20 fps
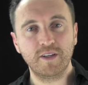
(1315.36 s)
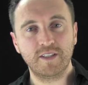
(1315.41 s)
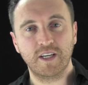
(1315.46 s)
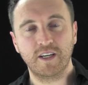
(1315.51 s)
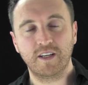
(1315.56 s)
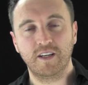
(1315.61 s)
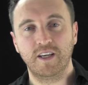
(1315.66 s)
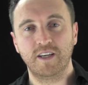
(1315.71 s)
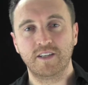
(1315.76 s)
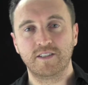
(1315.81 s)
my
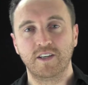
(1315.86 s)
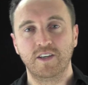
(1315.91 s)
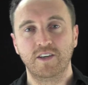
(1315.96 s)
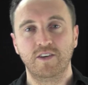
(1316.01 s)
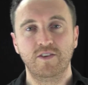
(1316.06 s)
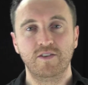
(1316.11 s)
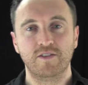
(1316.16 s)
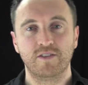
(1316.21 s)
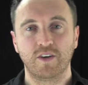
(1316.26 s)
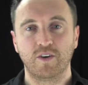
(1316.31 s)
techniques that
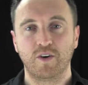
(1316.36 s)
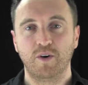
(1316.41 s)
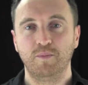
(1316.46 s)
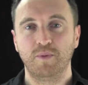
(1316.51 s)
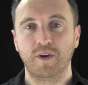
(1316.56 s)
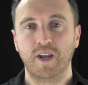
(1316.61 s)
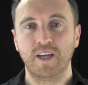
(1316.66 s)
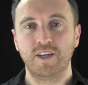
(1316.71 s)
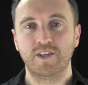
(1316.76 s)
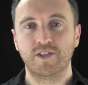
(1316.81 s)
you use in
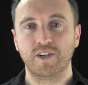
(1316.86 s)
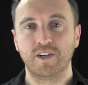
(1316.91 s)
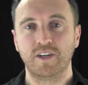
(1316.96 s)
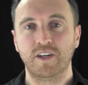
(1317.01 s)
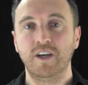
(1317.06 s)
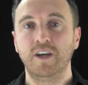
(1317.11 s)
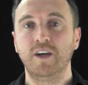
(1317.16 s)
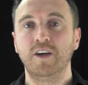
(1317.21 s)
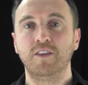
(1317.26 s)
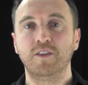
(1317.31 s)

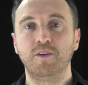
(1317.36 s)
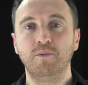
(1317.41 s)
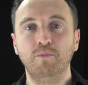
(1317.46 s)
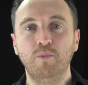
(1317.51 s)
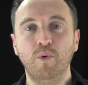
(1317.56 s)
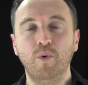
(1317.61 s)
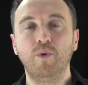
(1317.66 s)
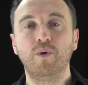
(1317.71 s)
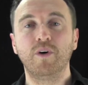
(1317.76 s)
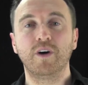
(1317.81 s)
combination, the
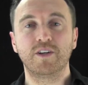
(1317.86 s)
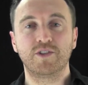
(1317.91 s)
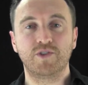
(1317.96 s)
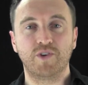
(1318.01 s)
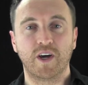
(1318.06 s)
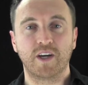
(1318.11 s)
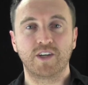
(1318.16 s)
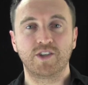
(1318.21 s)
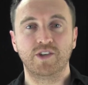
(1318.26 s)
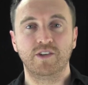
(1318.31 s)
more
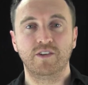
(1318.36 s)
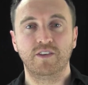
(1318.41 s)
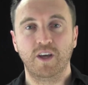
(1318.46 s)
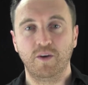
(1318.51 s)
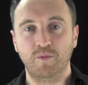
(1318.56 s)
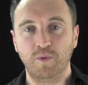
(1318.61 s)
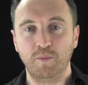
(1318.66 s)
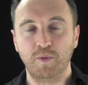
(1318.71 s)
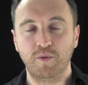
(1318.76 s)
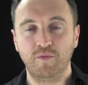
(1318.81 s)
attraction
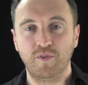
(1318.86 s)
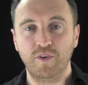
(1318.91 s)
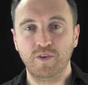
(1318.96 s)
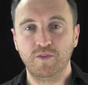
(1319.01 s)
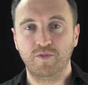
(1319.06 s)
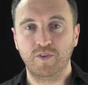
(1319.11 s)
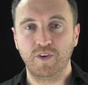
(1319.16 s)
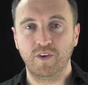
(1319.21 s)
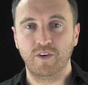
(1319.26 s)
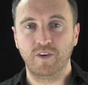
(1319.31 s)
that women
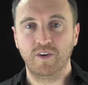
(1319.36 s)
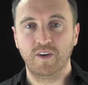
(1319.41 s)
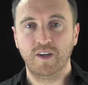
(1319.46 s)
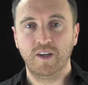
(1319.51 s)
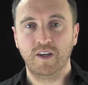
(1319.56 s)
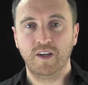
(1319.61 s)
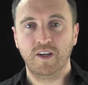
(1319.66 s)
feel for you.